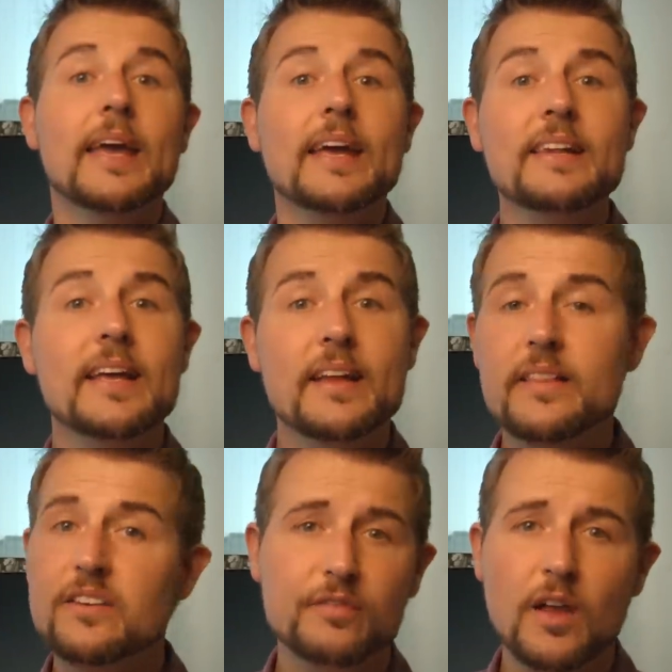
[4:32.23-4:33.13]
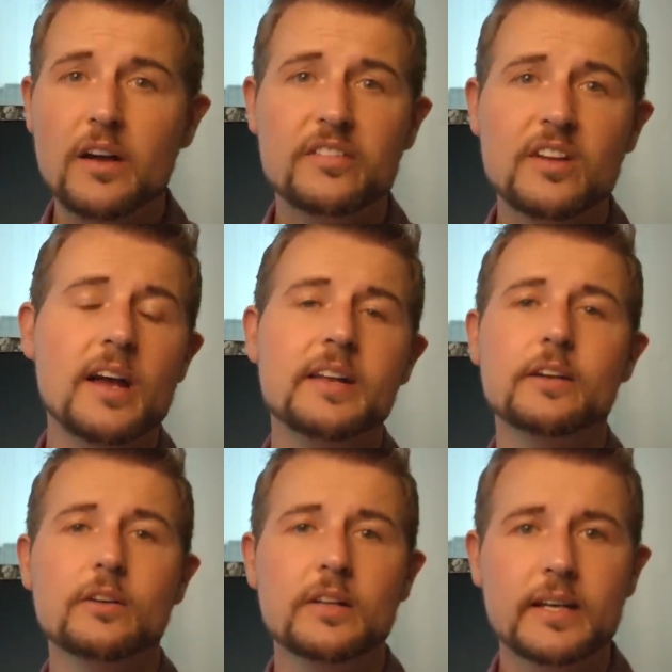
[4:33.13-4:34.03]
In the end, this flaw is not
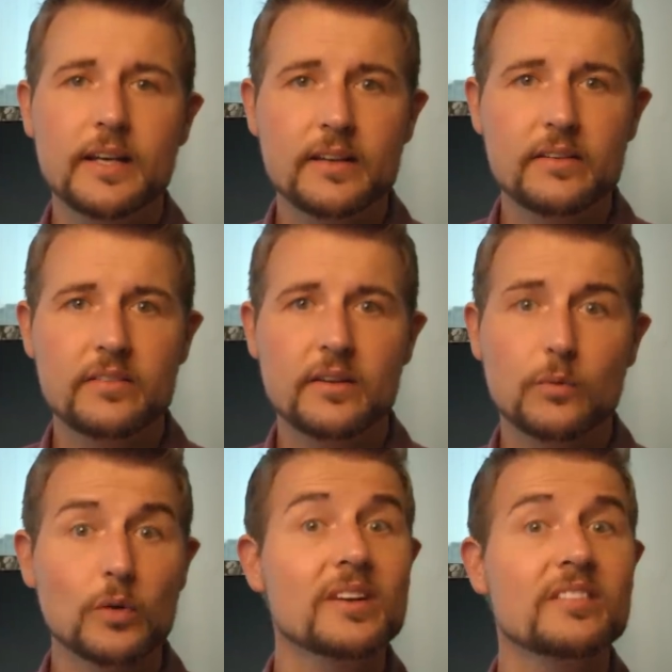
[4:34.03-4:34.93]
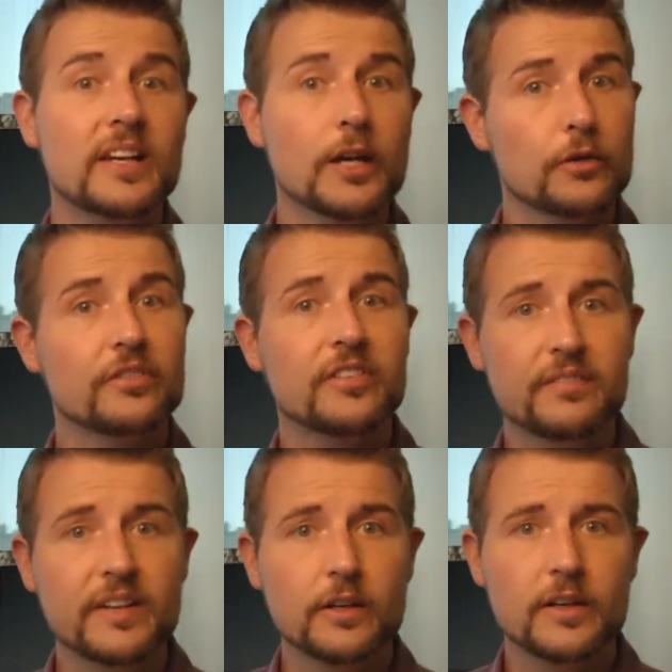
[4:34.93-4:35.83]
nearly as risky or
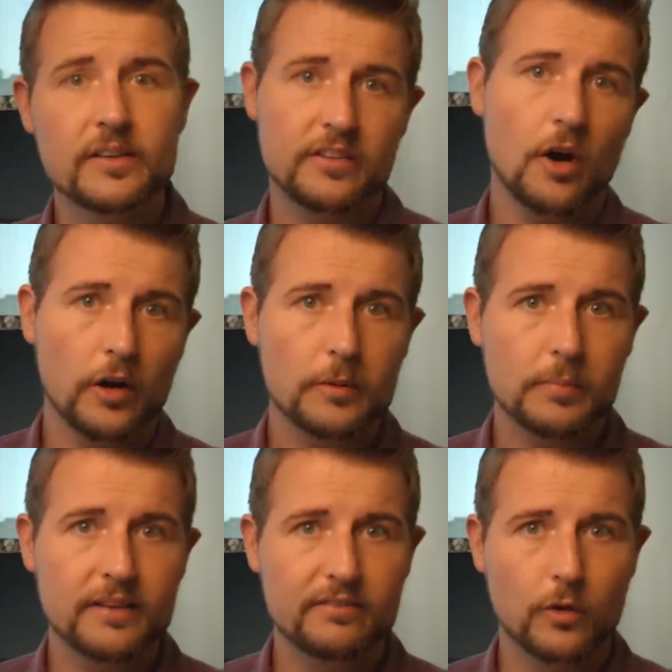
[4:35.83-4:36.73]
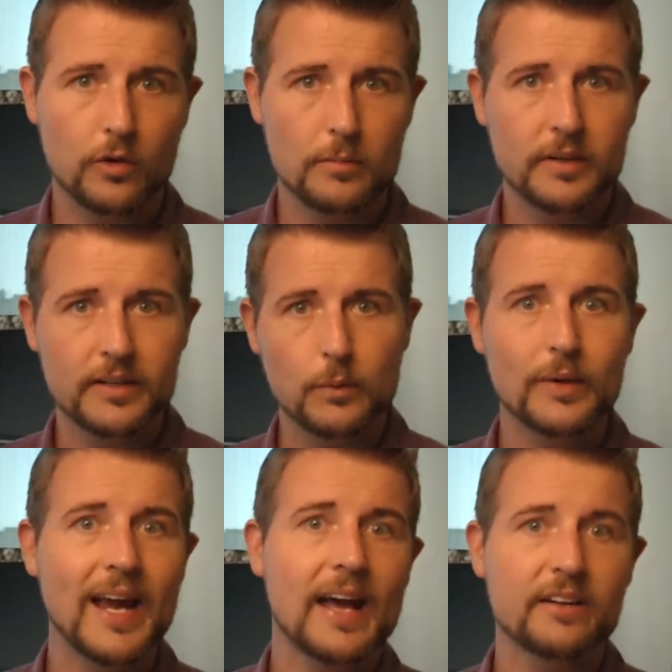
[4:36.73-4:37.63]
severe as the heartbleed vulnerability
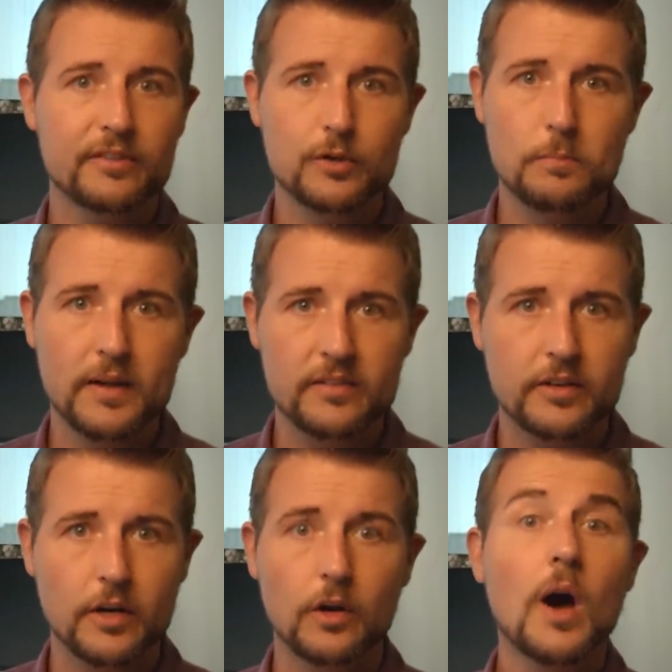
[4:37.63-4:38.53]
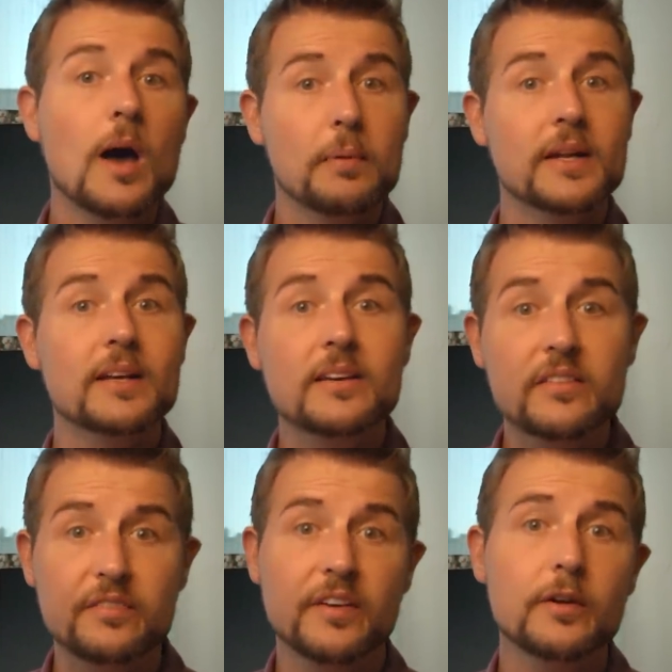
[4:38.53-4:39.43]
we had a few months ago, but it
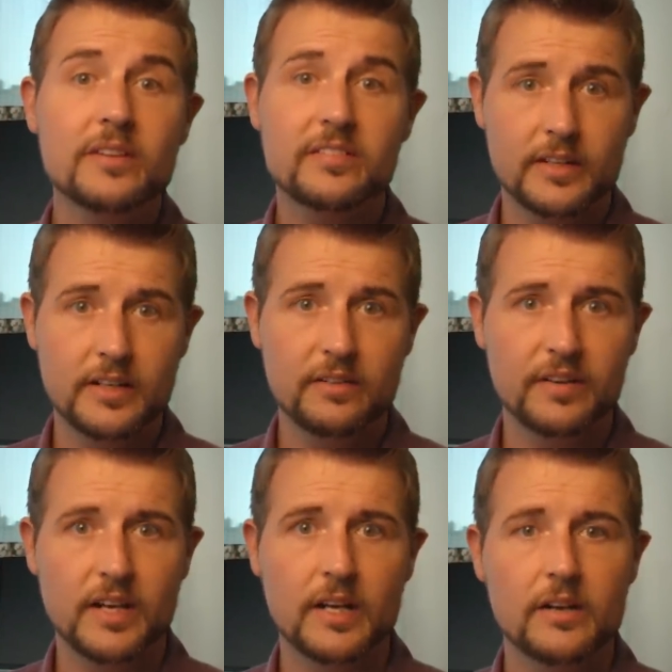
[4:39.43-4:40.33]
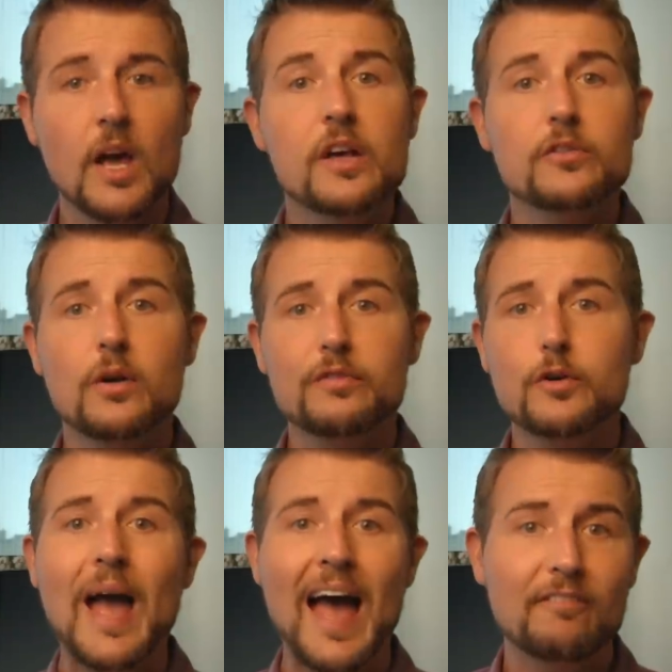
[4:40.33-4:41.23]
is very significant. So if
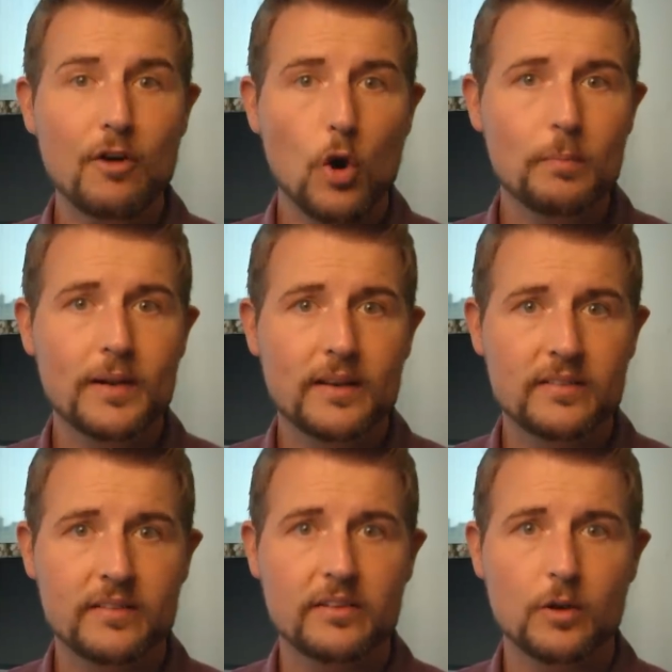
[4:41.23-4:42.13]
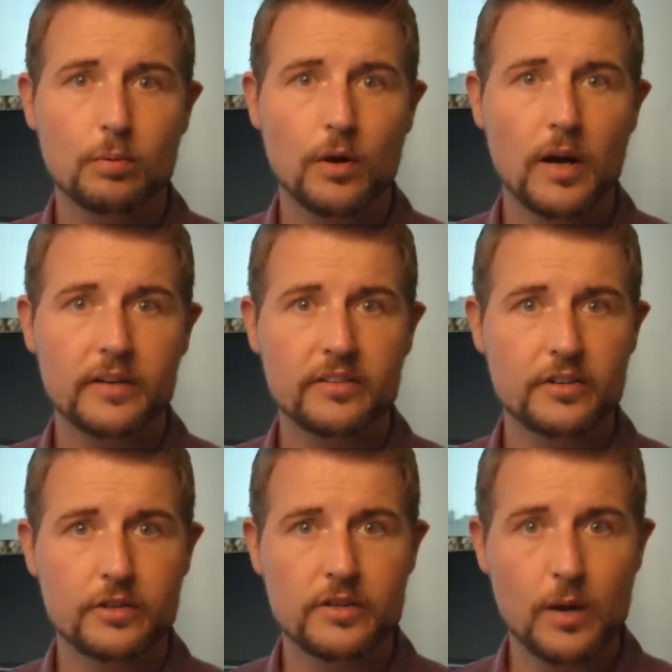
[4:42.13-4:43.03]
you have OpenSSL products
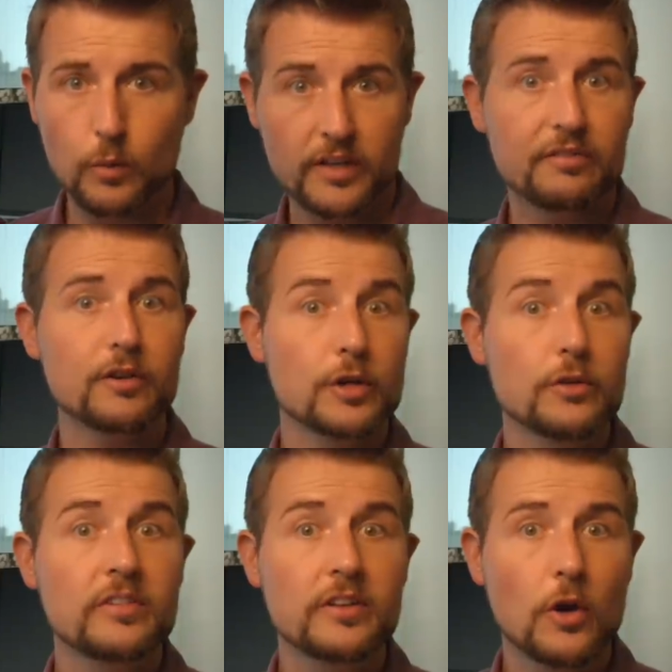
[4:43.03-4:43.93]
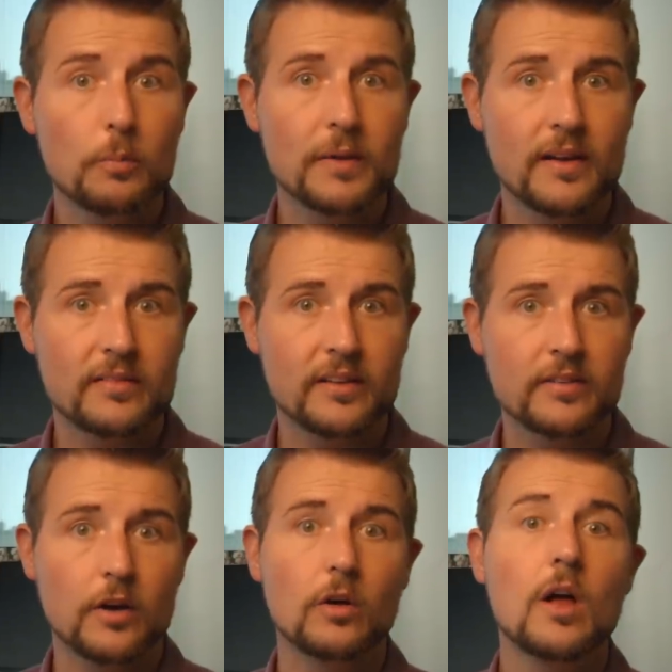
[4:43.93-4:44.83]
in your network, if you're using
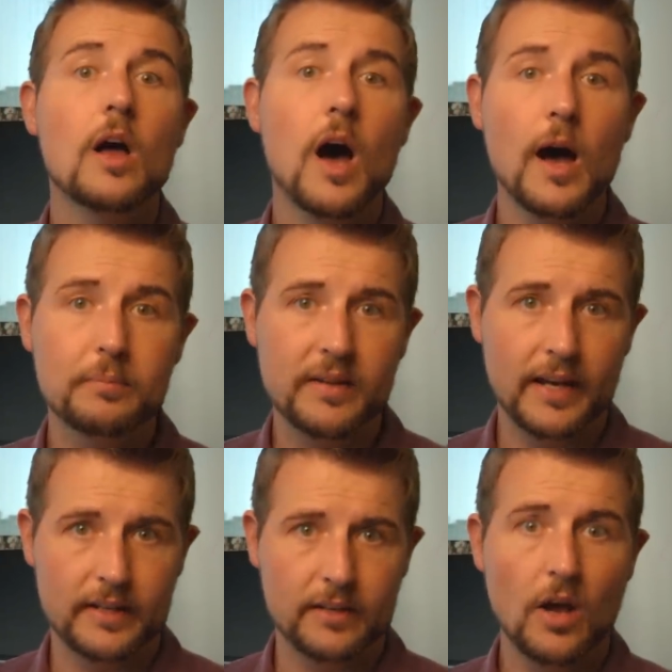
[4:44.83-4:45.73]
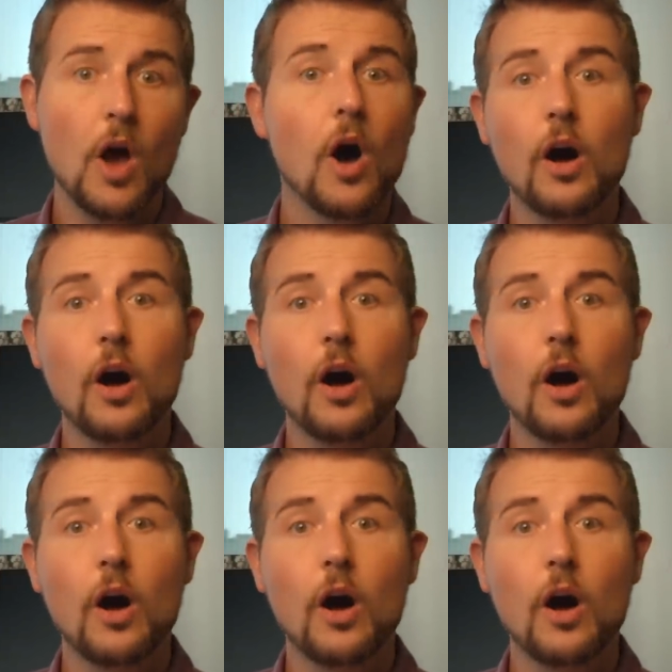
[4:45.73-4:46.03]
OpenSSL, update it.